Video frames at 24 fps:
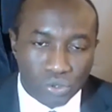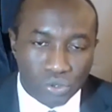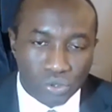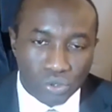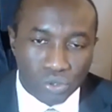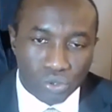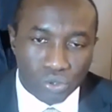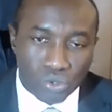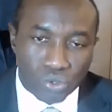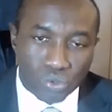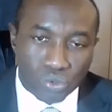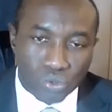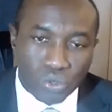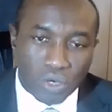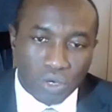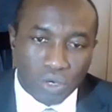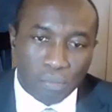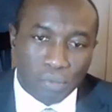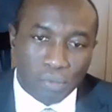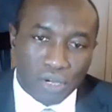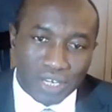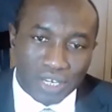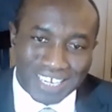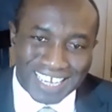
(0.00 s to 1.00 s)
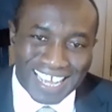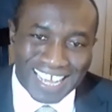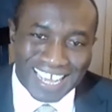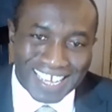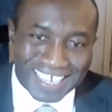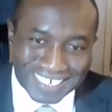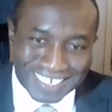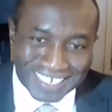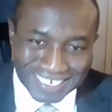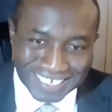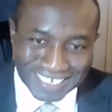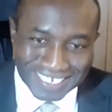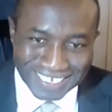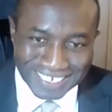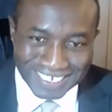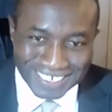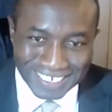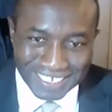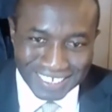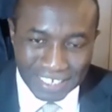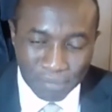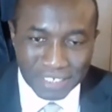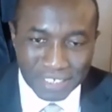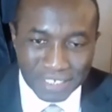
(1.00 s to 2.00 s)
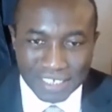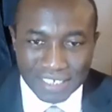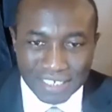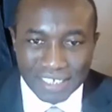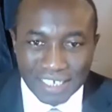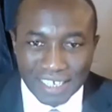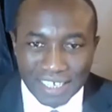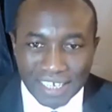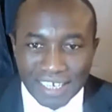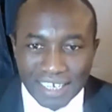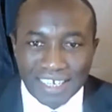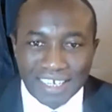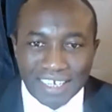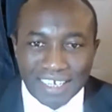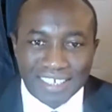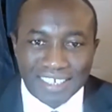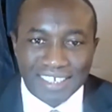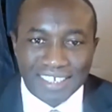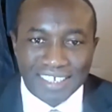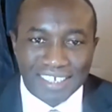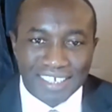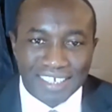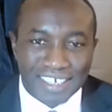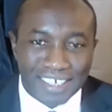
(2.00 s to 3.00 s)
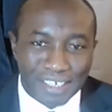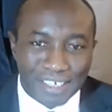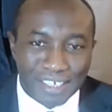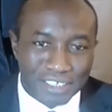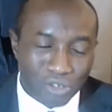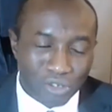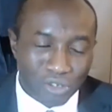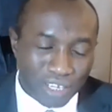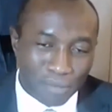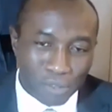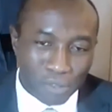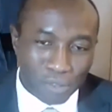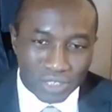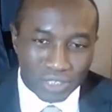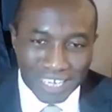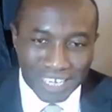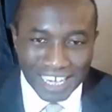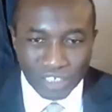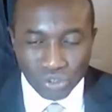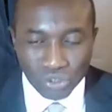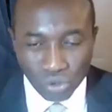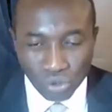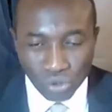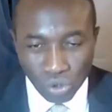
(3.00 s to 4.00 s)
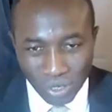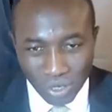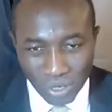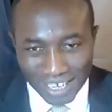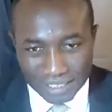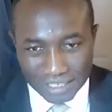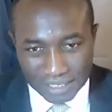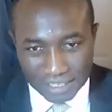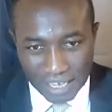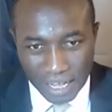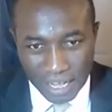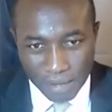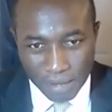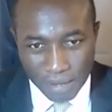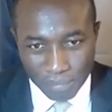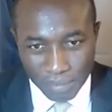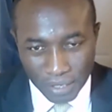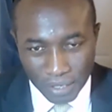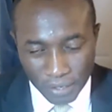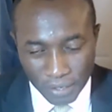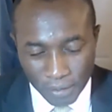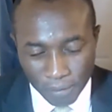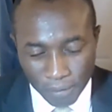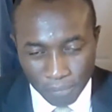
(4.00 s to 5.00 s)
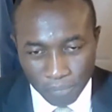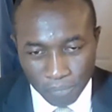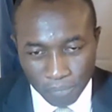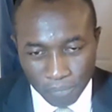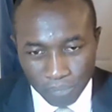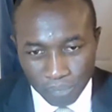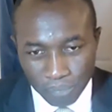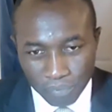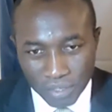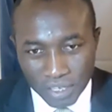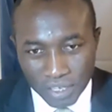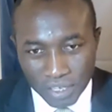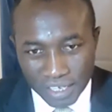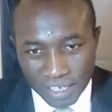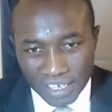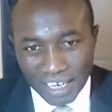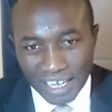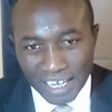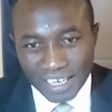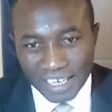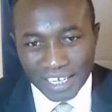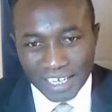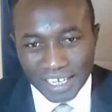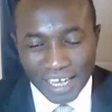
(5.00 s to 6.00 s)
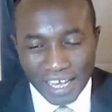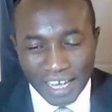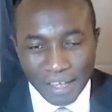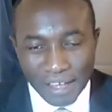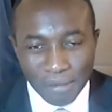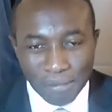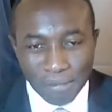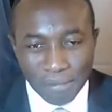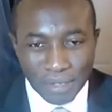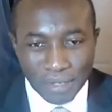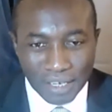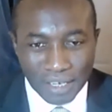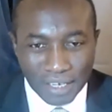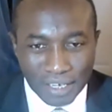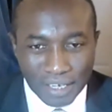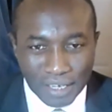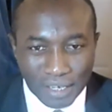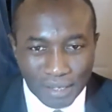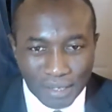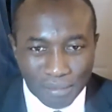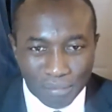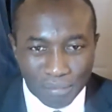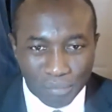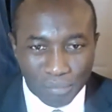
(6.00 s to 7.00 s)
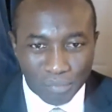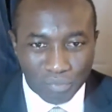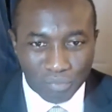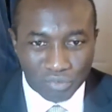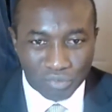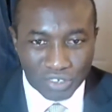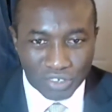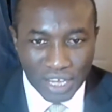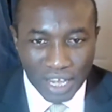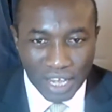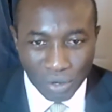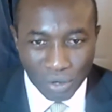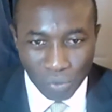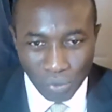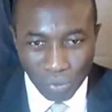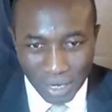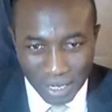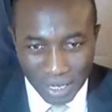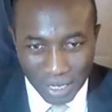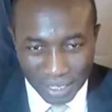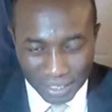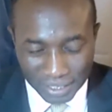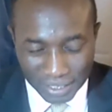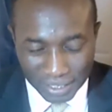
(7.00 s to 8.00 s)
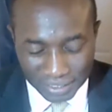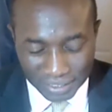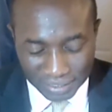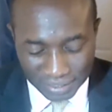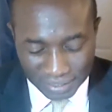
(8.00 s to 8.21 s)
to do about the IEC. I mean the what's it called again? Because I saw last time the lady came, Sarah Wada, is it